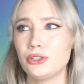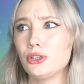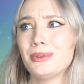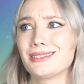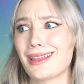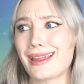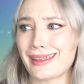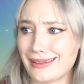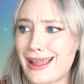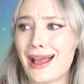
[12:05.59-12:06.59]
YouTube is
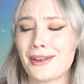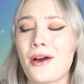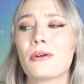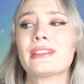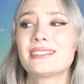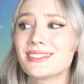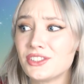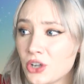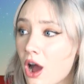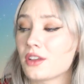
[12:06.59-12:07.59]
like, yeah, no, this is
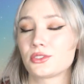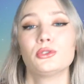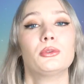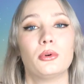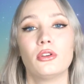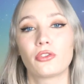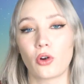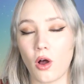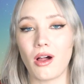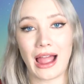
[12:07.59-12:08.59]
not suitable
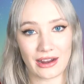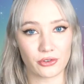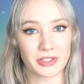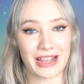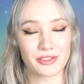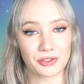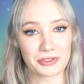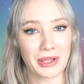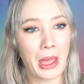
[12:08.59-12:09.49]
for all advertisers.